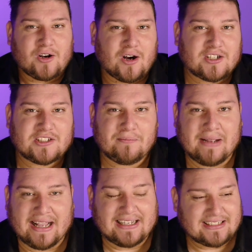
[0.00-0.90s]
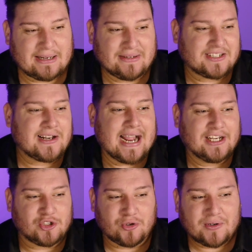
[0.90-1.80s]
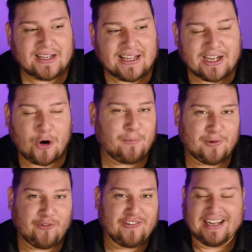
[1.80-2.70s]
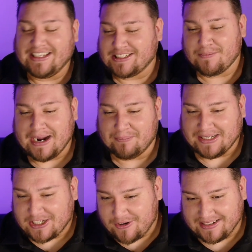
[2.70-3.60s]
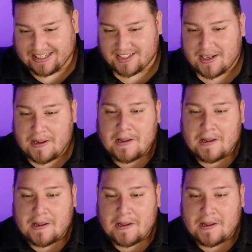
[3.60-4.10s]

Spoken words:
awesome man. His name is Nigel. Hopefully he doesn't mind me sharing this.